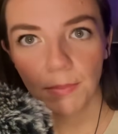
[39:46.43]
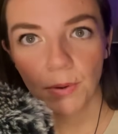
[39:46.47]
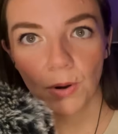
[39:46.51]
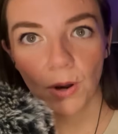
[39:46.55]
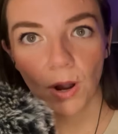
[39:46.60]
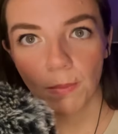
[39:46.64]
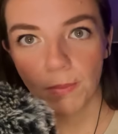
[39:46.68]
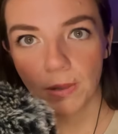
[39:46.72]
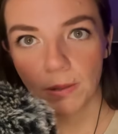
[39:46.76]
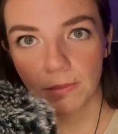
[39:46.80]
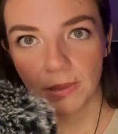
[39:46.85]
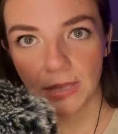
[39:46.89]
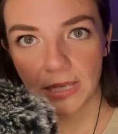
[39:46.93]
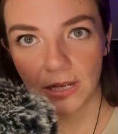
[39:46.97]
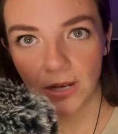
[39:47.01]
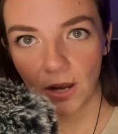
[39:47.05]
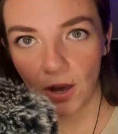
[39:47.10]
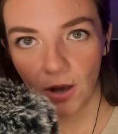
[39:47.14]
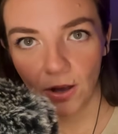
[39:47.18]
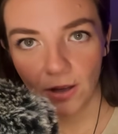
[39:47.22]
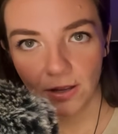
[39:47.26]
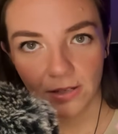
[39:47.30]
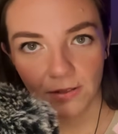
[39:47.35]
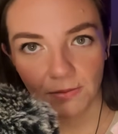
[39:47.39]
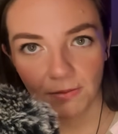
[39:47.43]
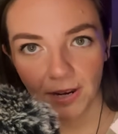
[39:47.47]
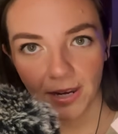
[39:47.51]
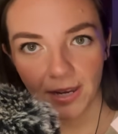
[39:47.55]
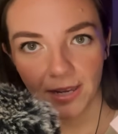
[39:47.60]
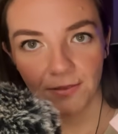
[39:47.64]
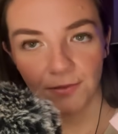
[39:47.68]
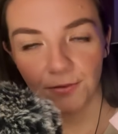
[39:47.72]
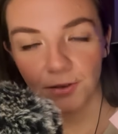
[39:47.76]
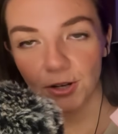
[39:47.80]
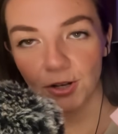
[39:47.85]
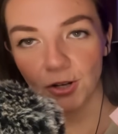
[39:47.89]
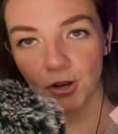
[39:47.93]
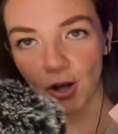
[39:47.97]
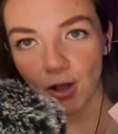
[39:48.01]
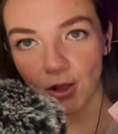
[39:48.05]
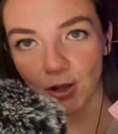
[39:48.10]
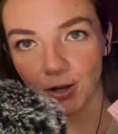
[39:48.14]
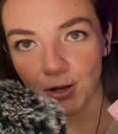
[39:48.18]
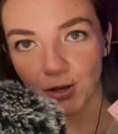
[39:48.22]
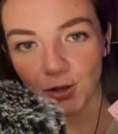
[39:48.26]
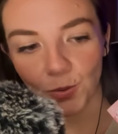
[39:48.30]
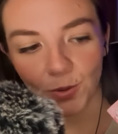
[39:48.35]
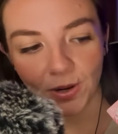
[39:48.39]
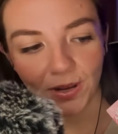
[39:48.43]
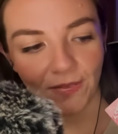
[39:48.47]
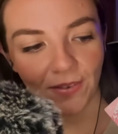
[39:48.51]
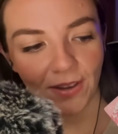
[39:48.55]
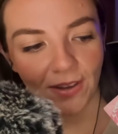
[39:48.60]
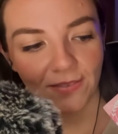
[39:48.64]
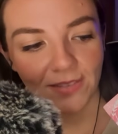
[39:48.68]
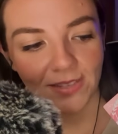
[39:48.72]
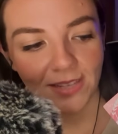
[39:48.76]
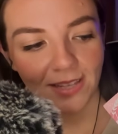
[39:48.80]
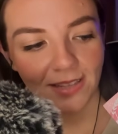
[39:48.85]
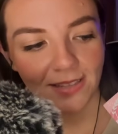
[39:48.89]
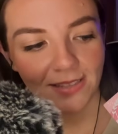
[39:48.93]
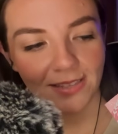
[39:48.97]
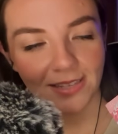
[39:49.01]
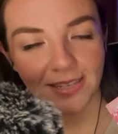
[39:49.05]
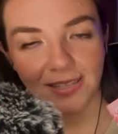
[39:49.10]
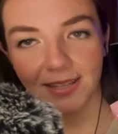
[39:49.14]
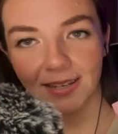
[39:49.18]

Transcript: Probably not, right? For $1.25.